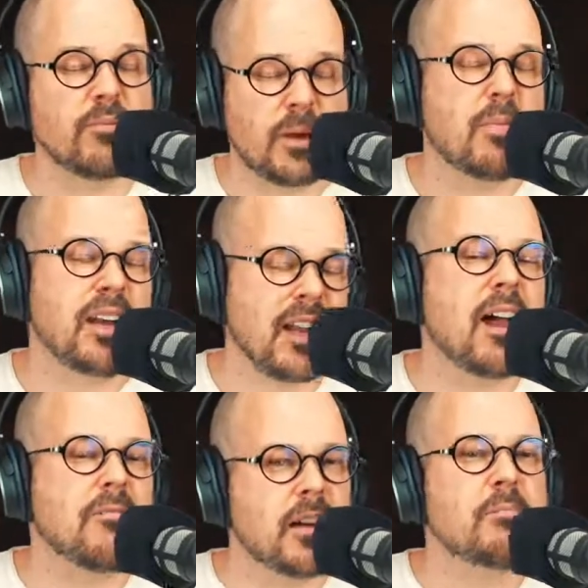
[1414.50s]
but
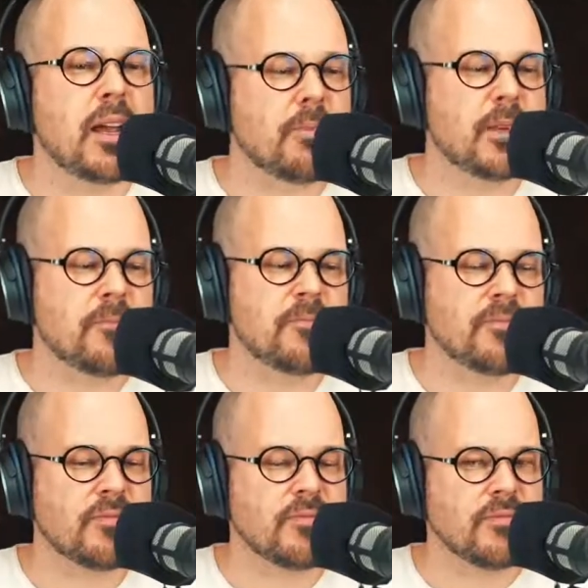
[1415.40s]
I will maybe,
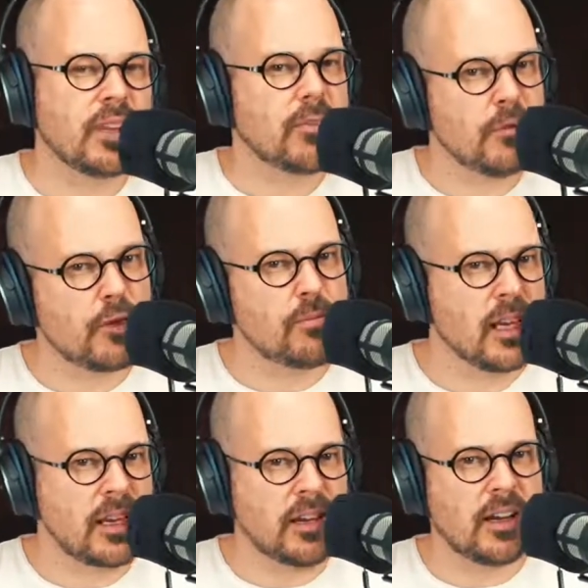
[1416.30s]
if it were
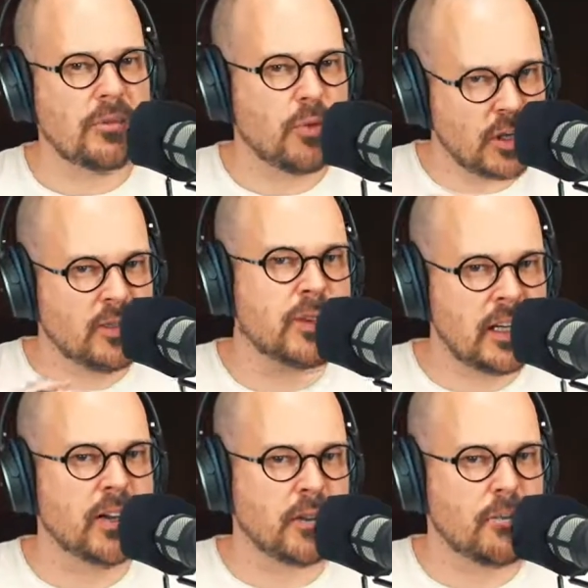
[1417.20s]
me, I was
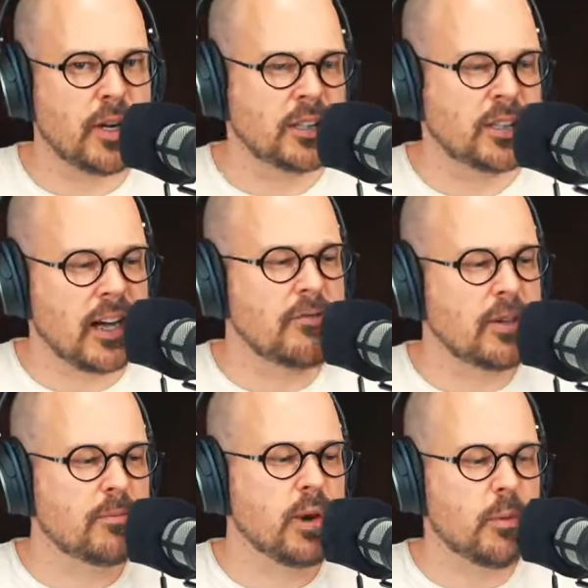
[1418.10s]
really on a budget, I
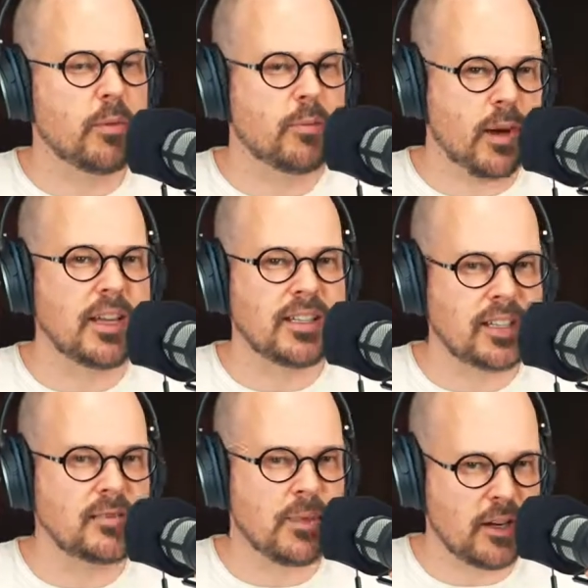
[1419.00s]
will probably buy these
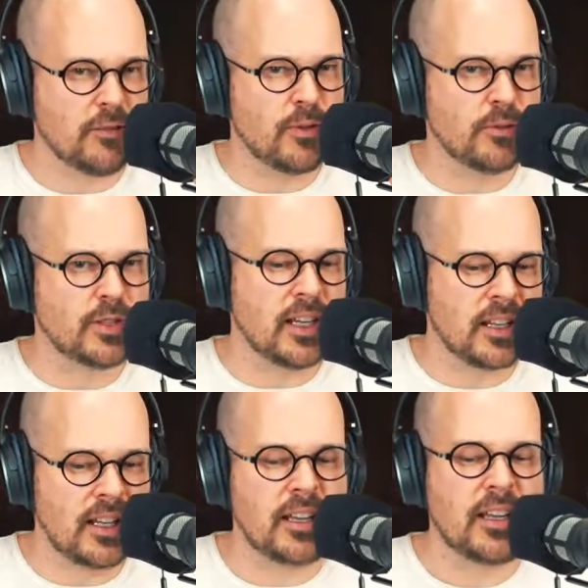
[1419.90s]
microphones and
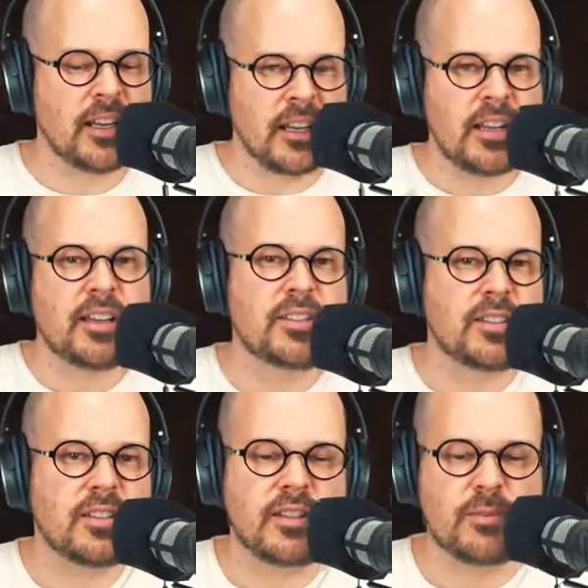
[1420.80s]
then
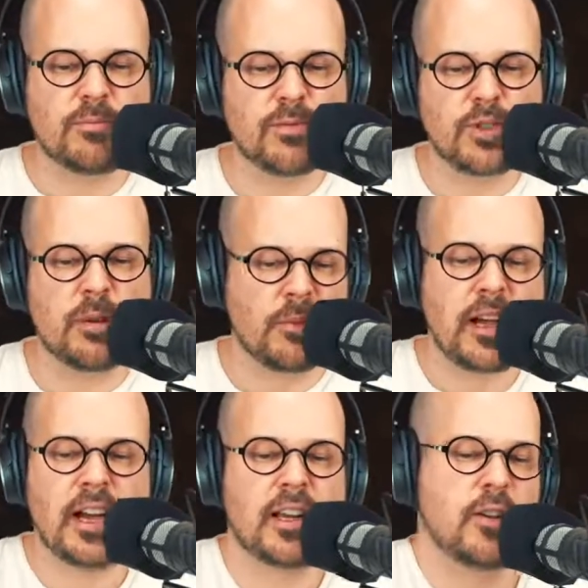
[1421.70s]
some
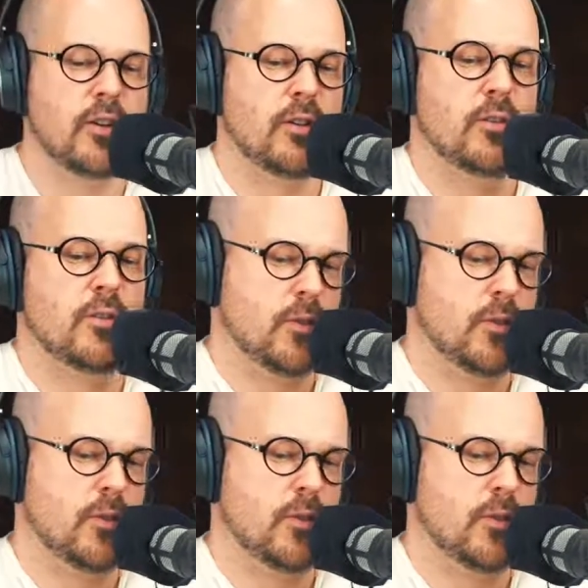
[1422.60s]
kind of